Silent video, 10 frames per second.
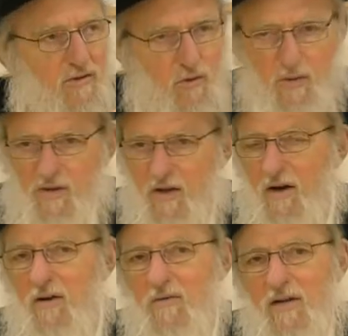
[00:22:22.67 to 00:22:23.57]
doing
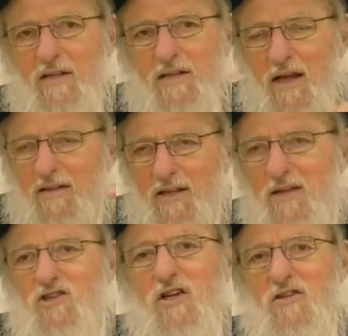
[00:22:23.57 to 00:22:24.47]
their
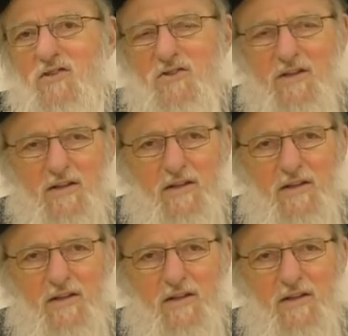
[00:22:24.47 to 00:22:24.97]
incantations,